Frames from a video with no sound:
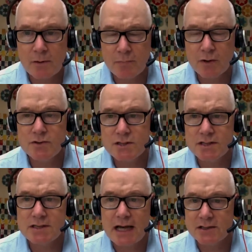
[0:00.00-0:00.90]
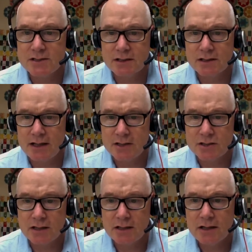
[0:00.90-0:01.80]
approach this as a
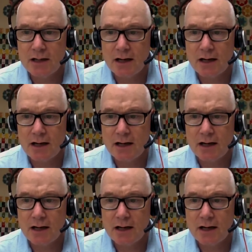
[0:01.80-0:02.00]
clinician.